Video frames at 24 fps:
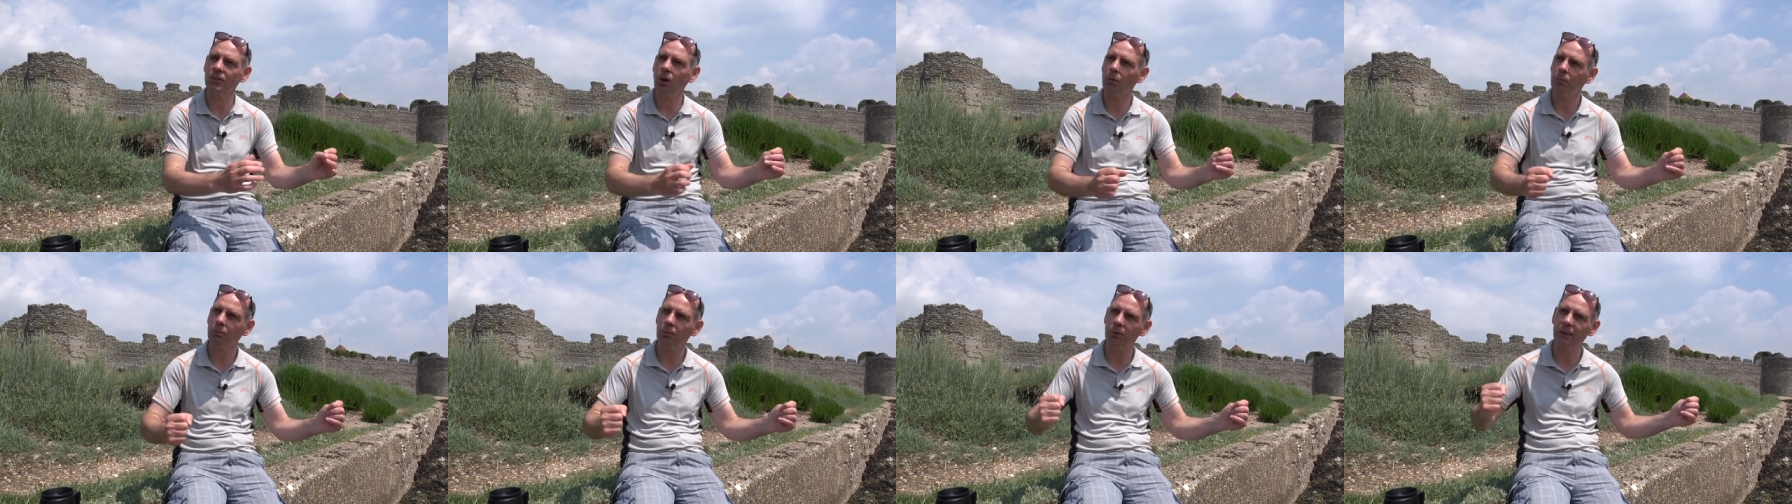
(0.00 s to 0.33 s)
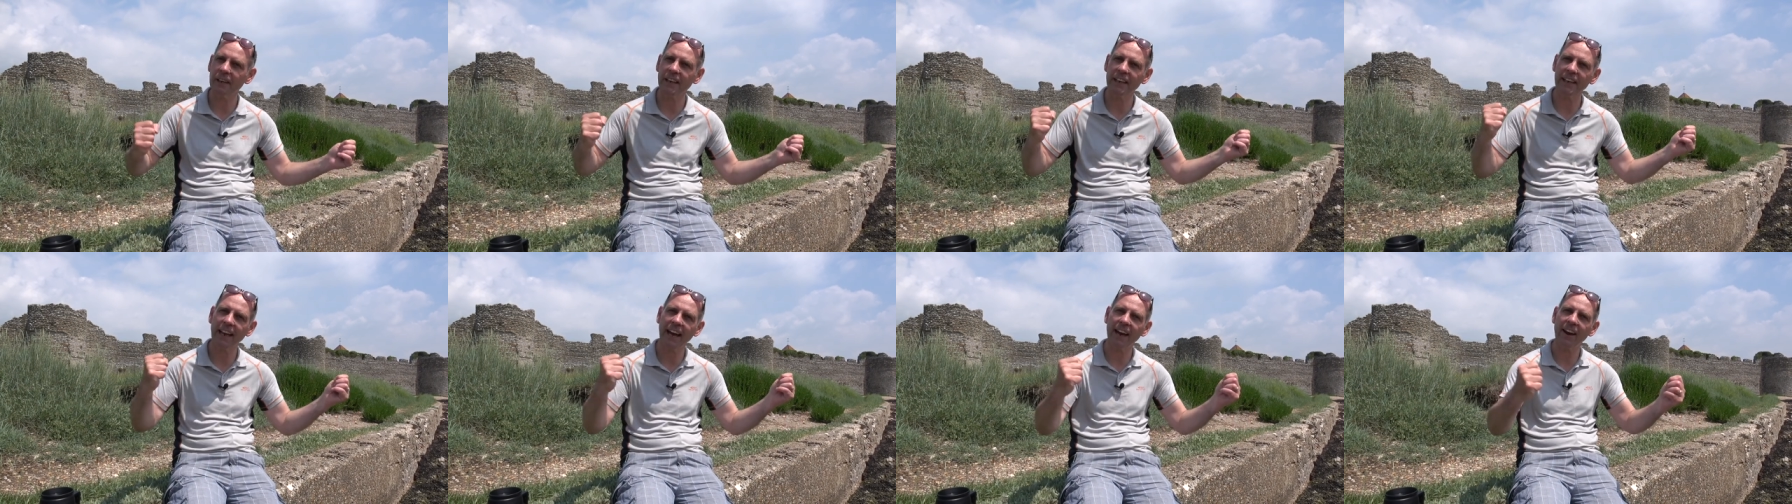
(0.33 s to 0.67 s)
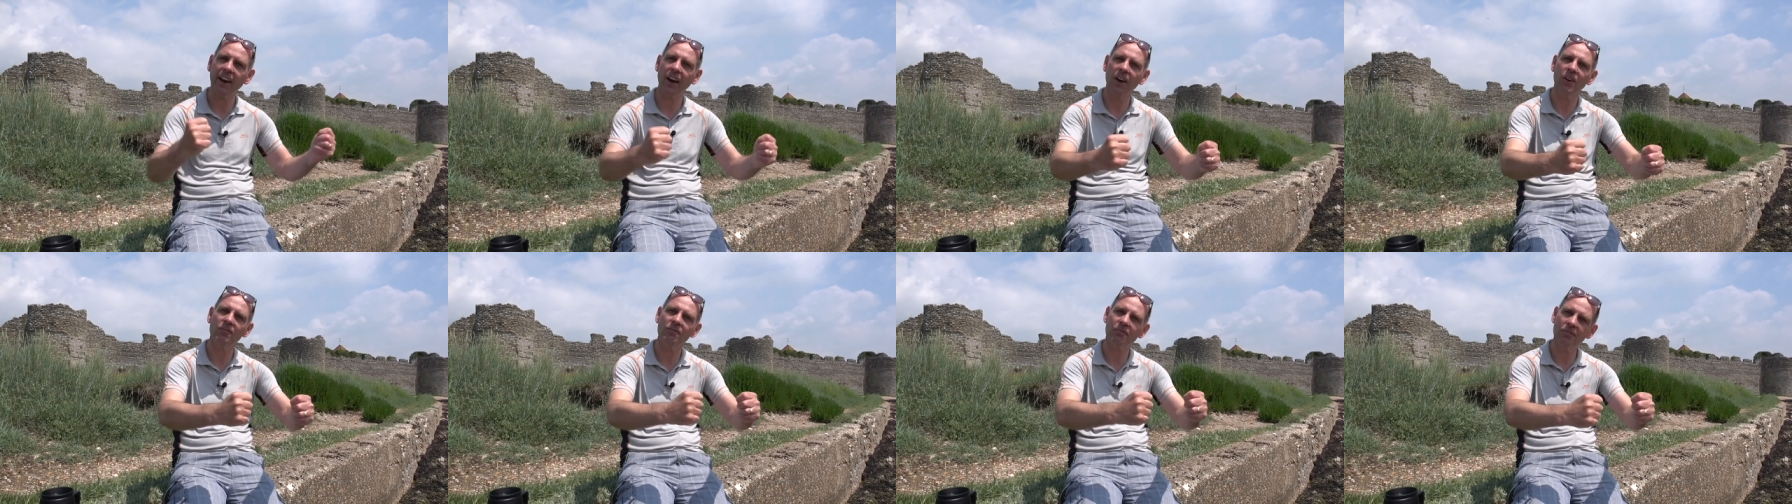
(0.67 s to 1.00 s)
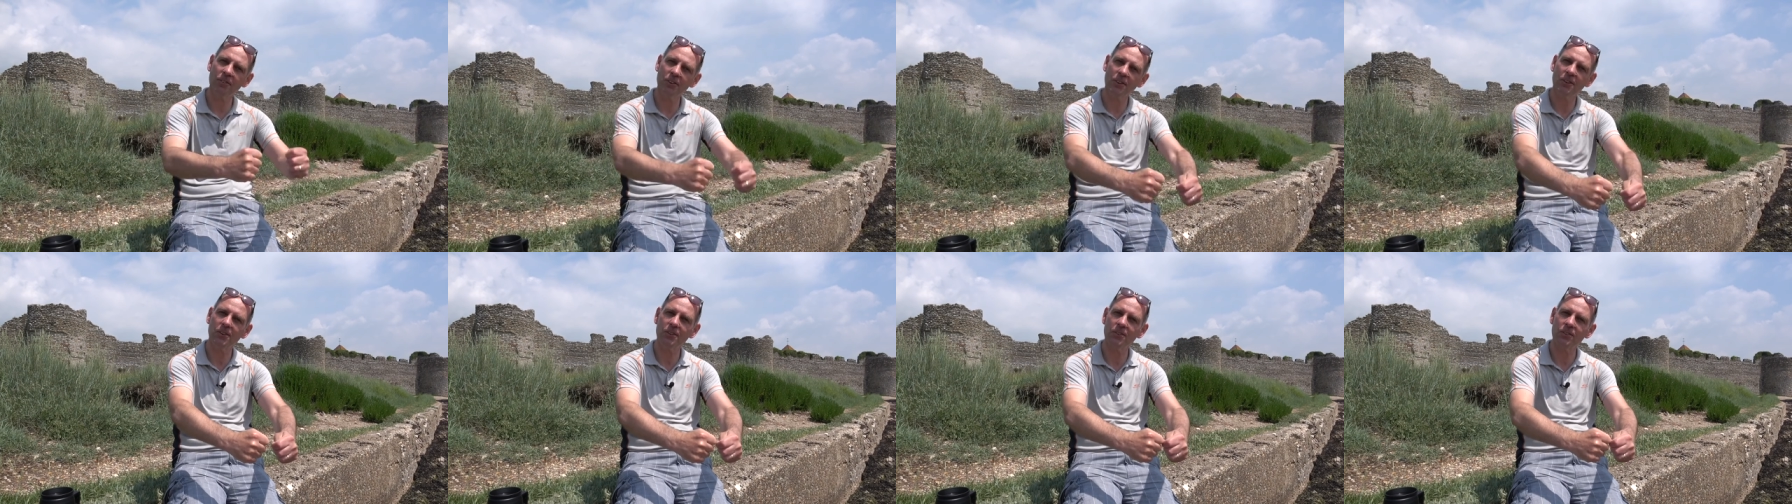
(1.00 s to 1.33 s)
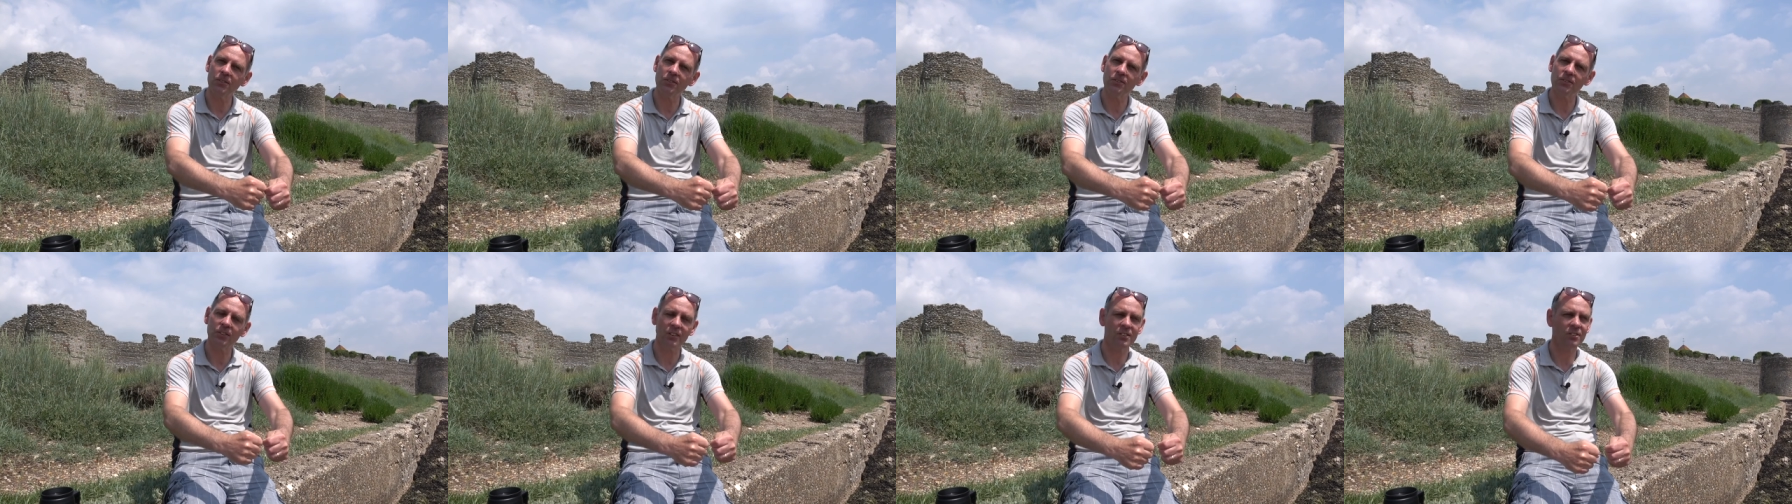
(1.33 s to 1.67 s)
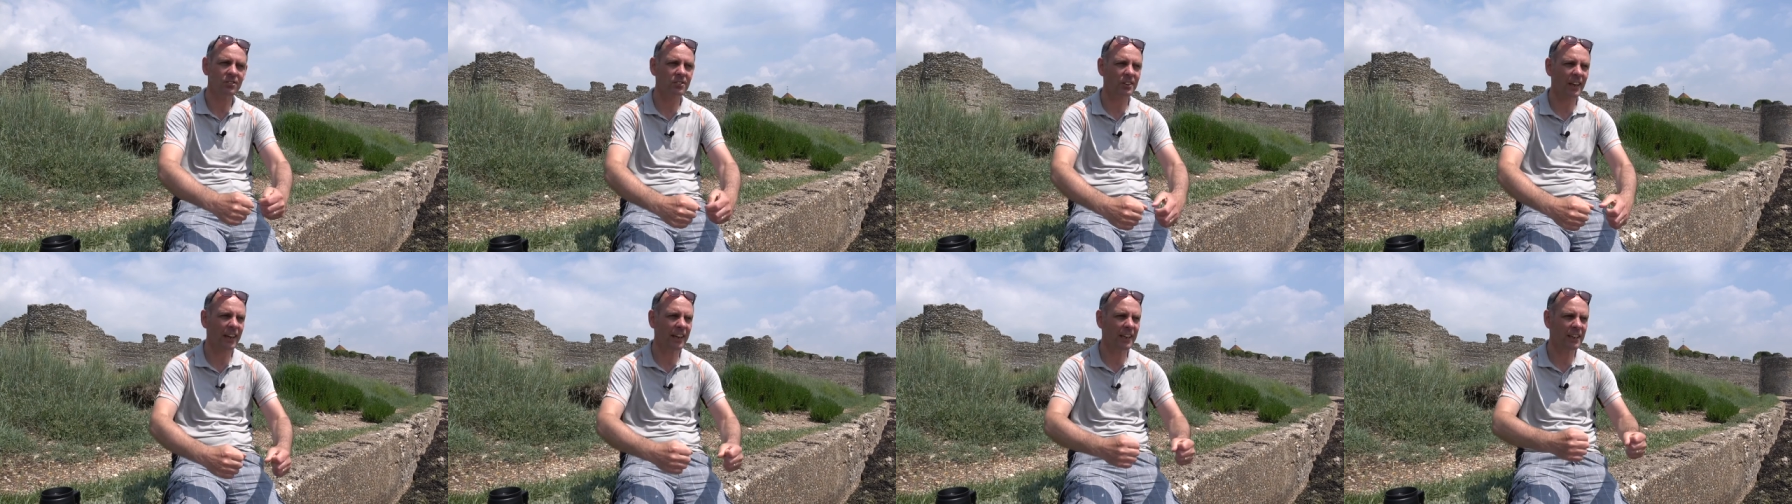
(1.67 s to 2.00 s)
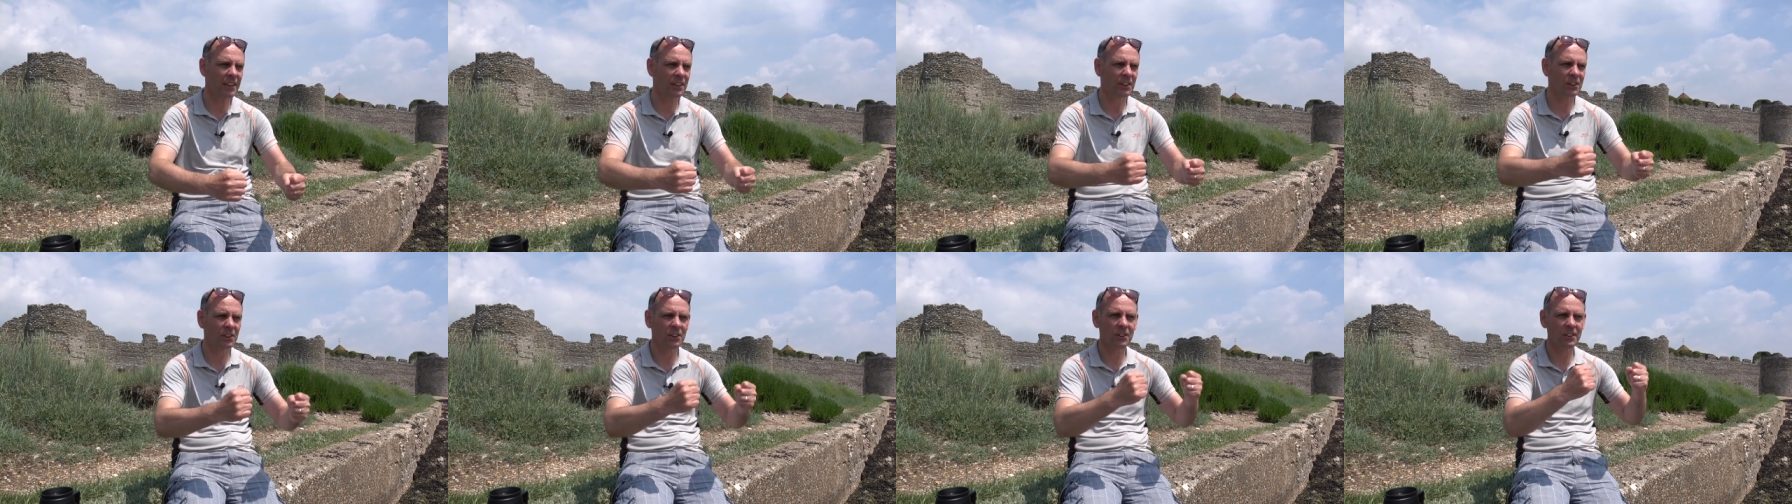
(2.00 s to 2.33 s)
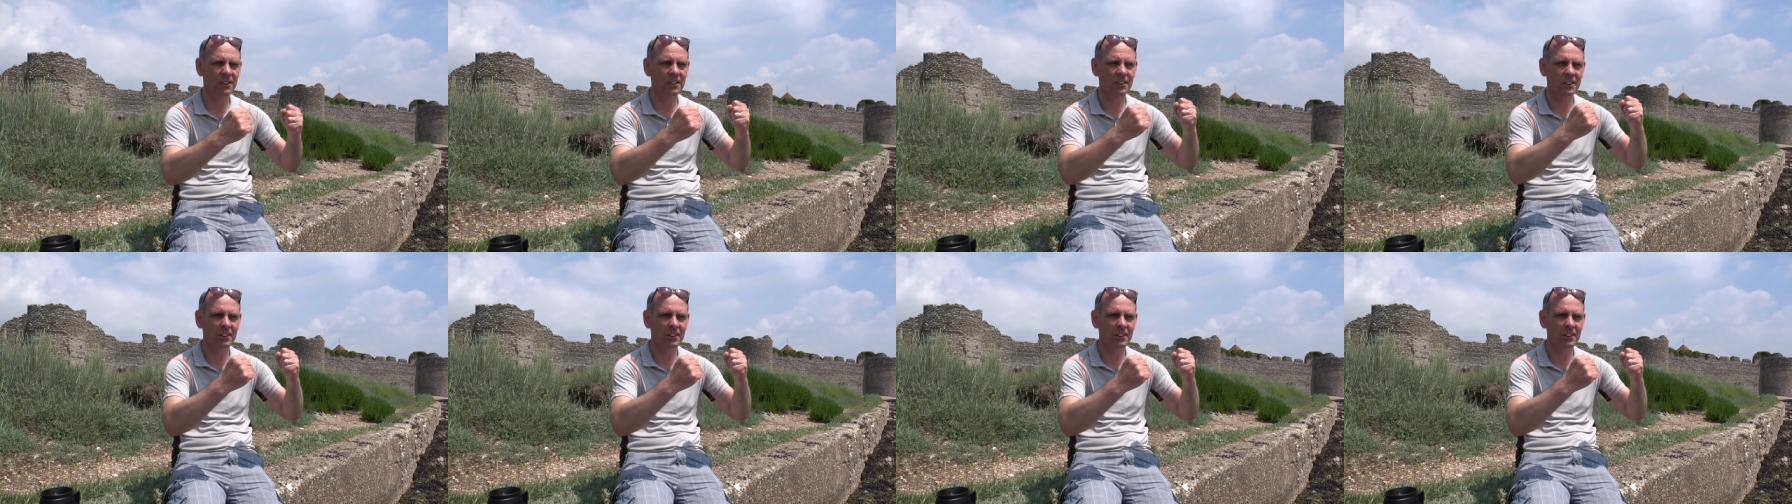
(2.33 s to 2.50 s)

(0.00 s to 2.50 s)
not bringing our own views and saying,